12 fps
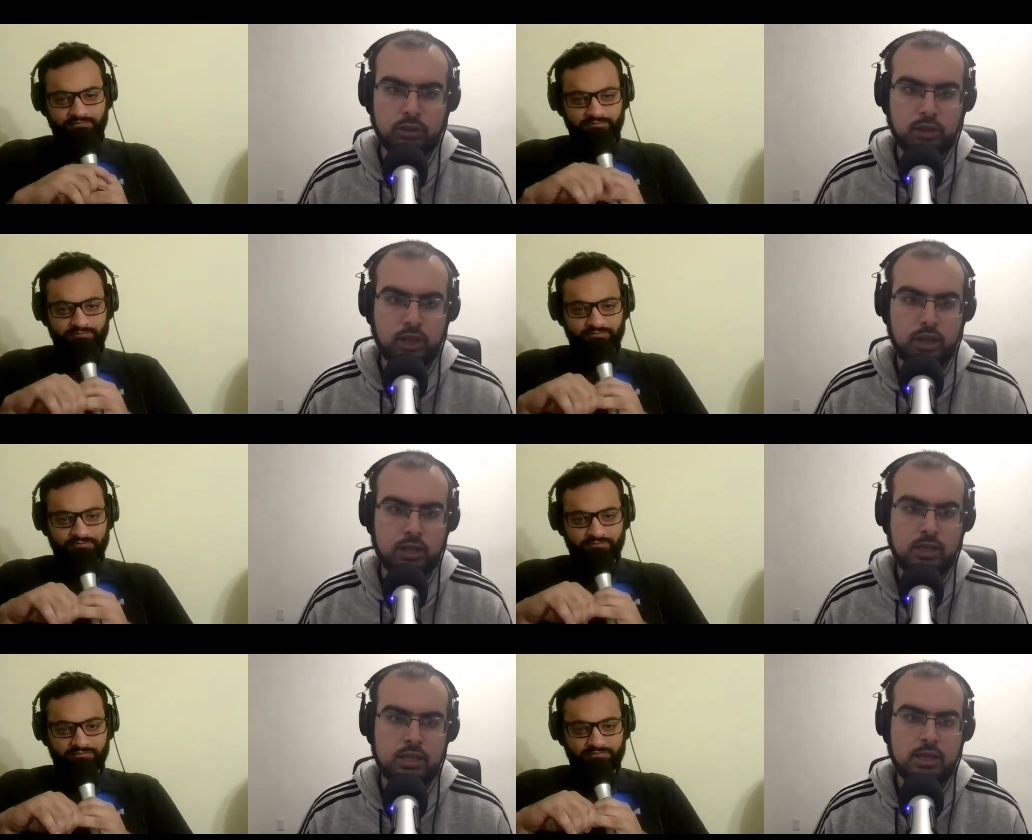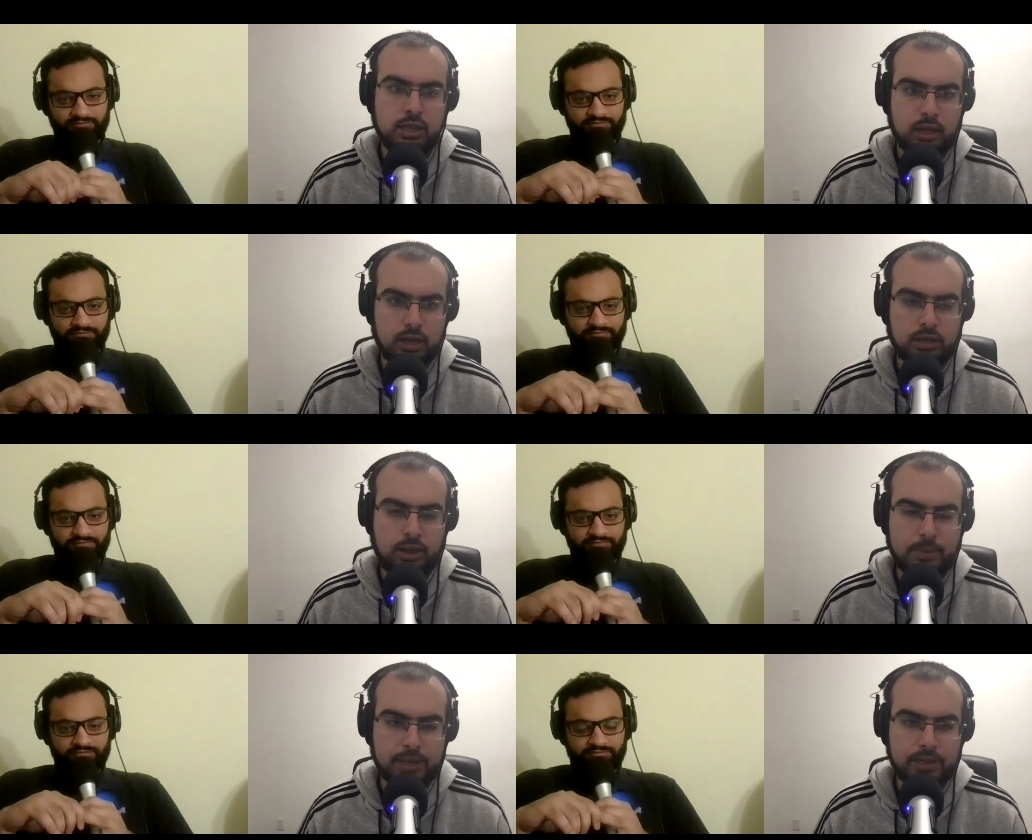Speaker 1: uh, uh,
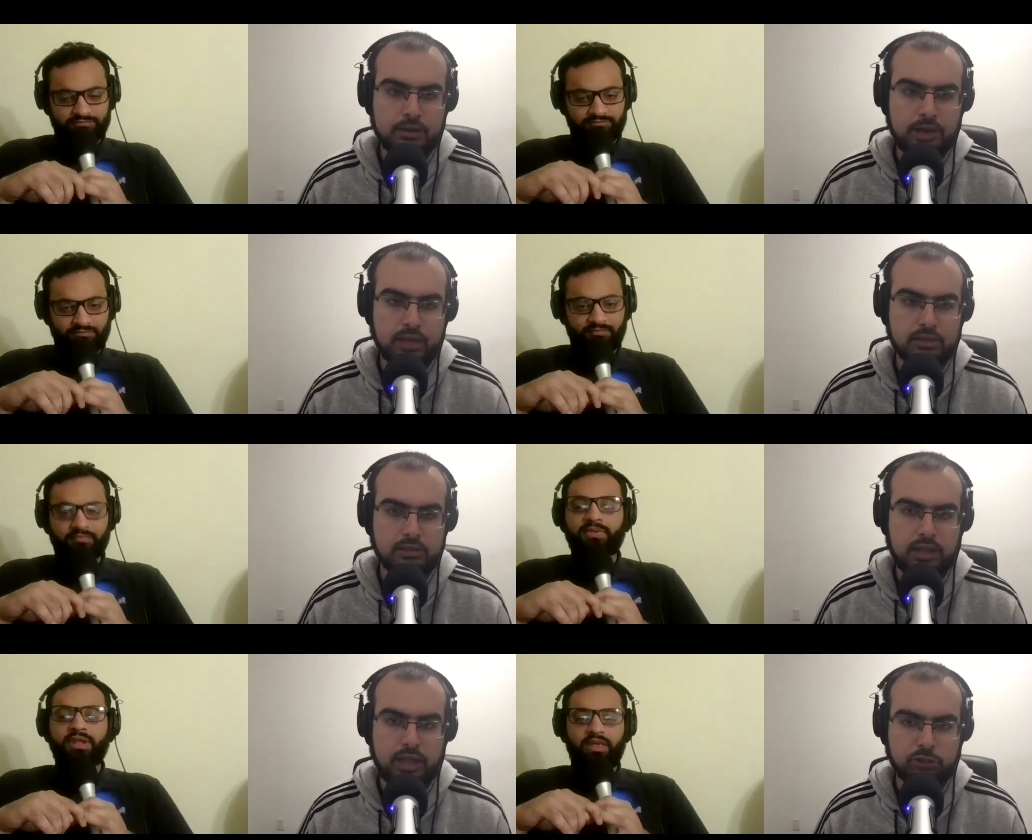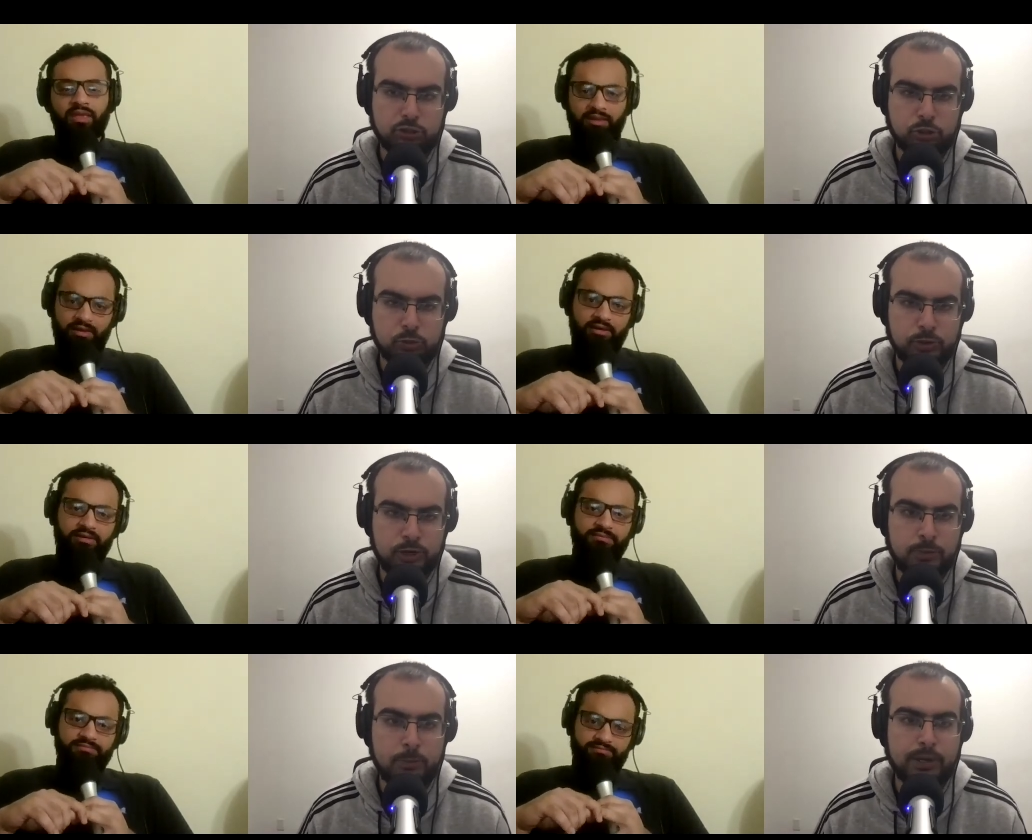coming in as the extra
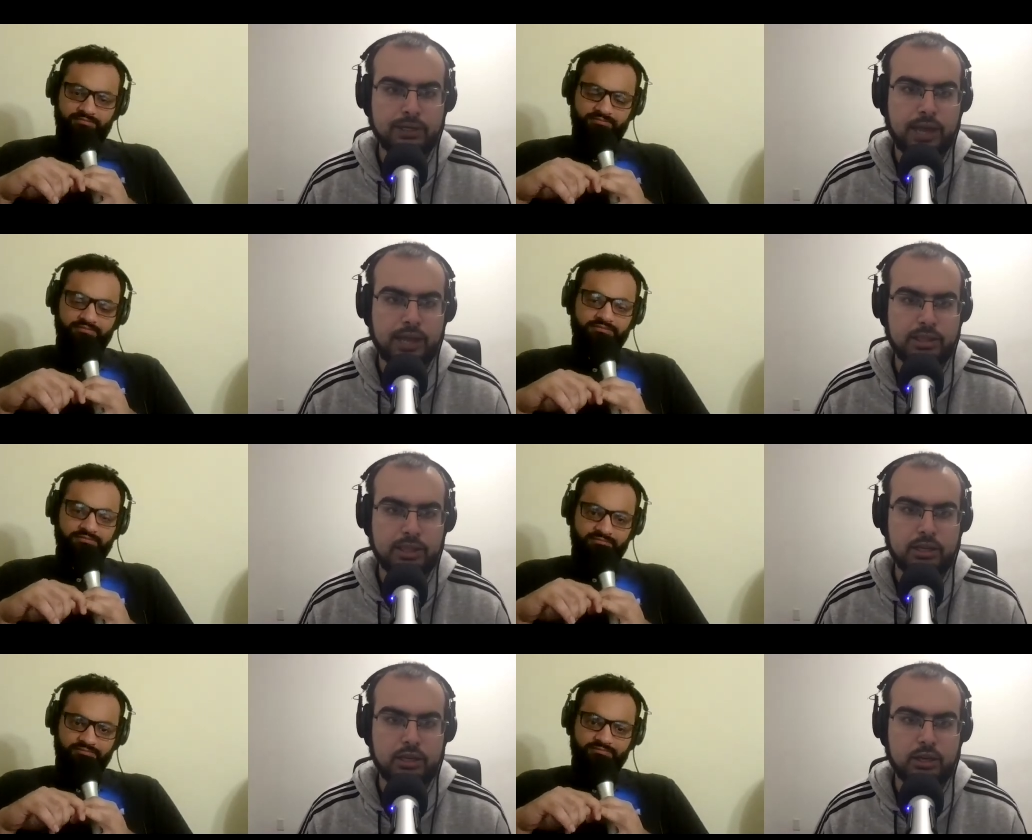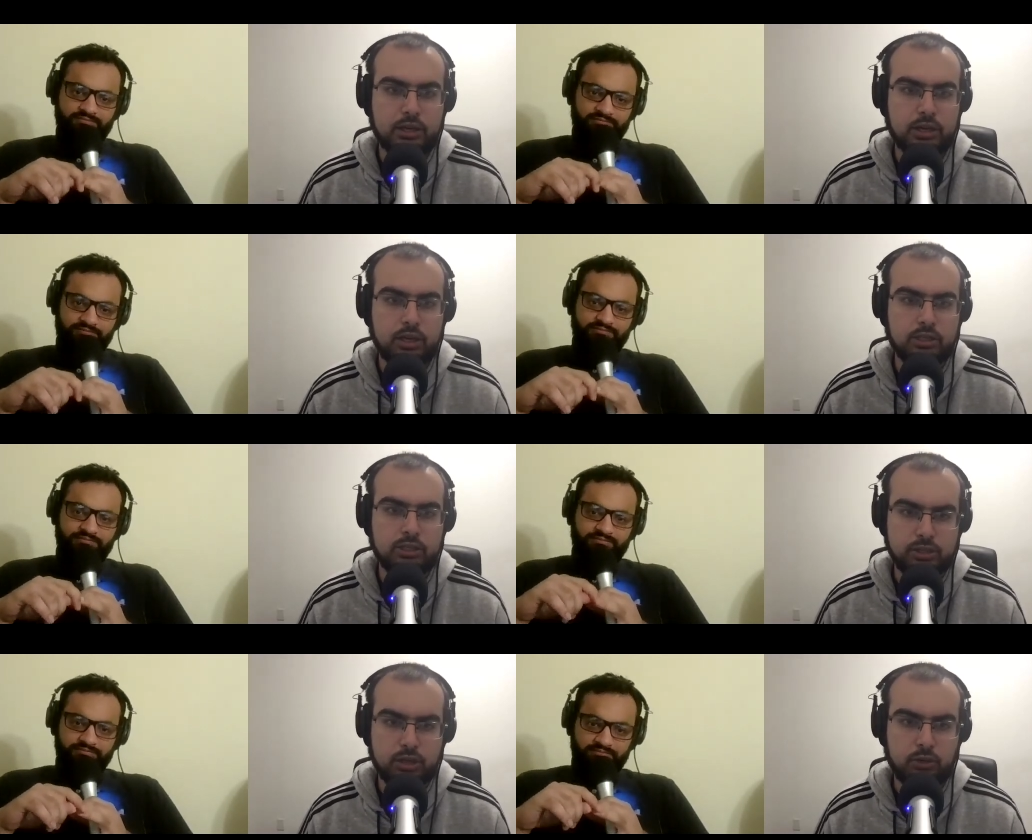spinner, but I think uh,
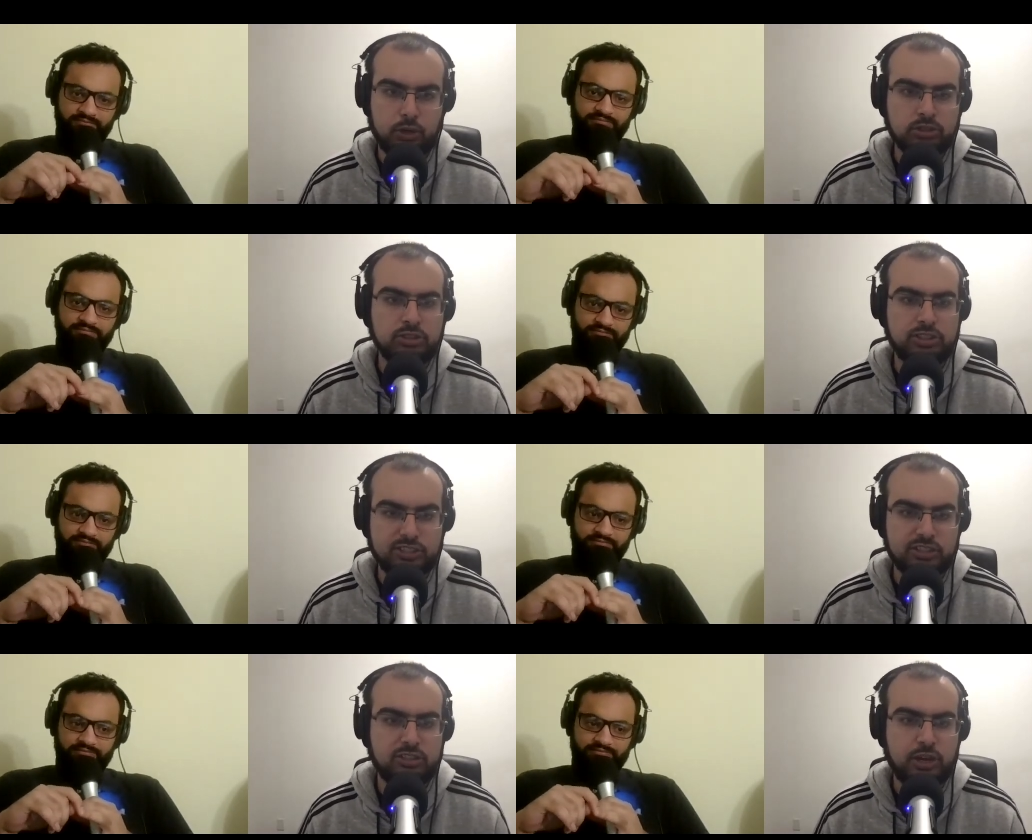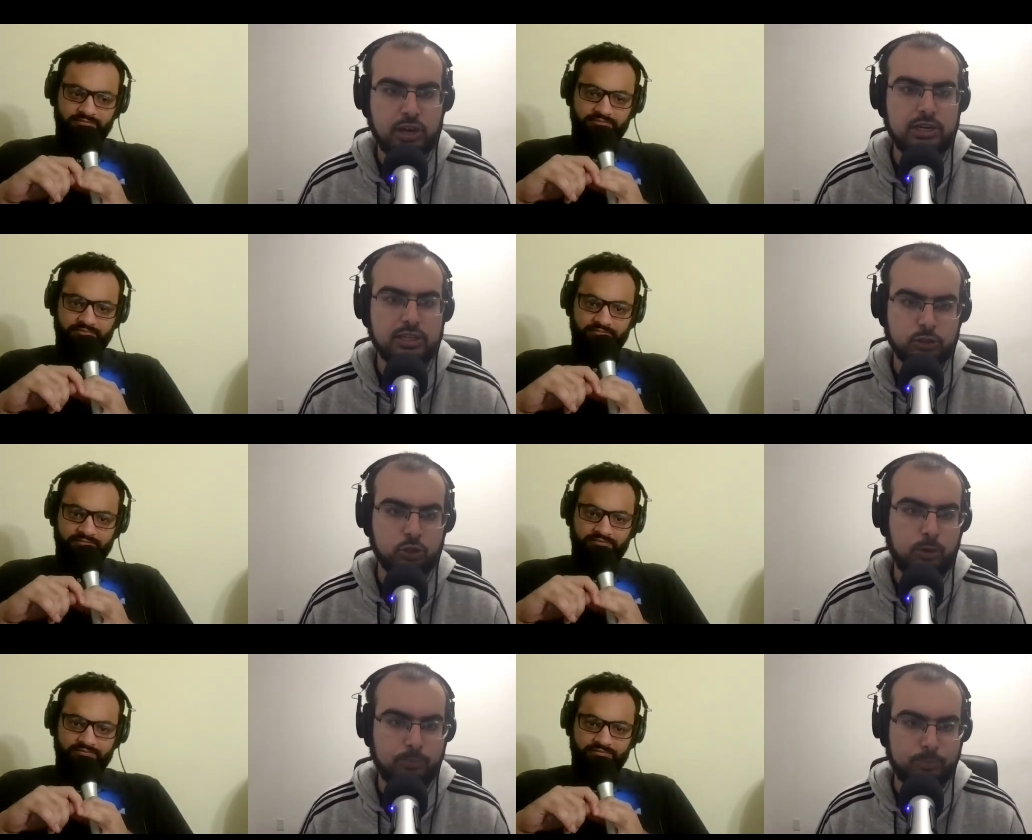Roston Chase has done a
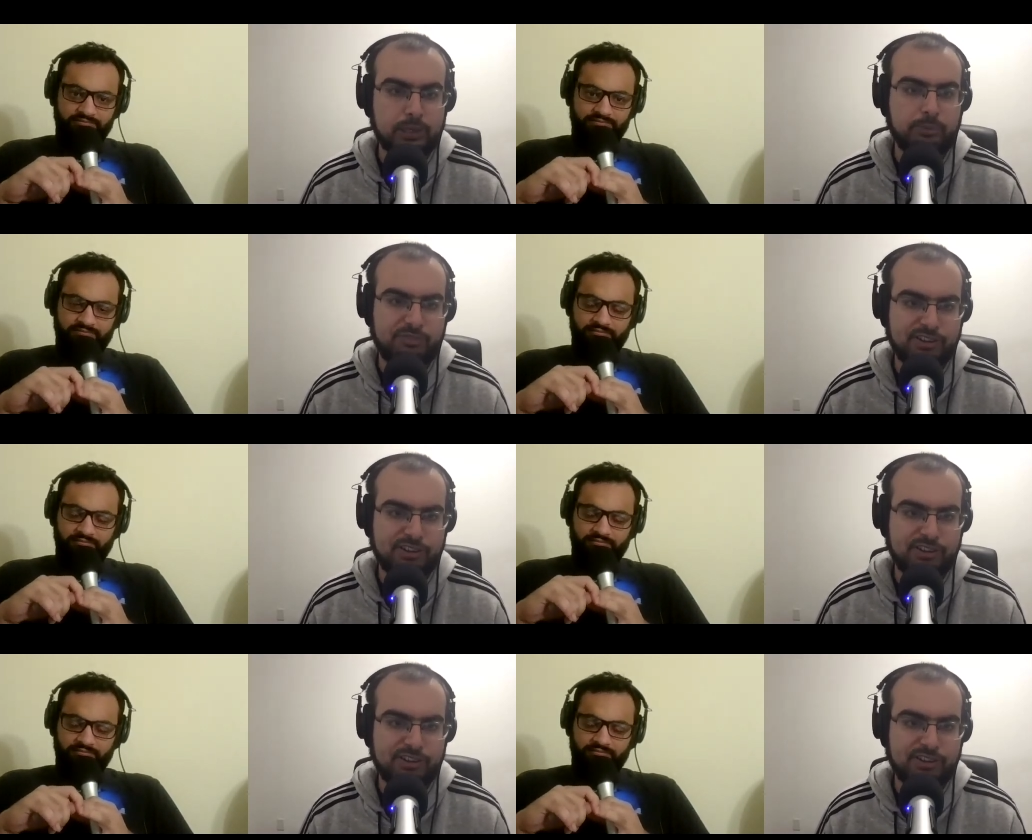decent job, picked up five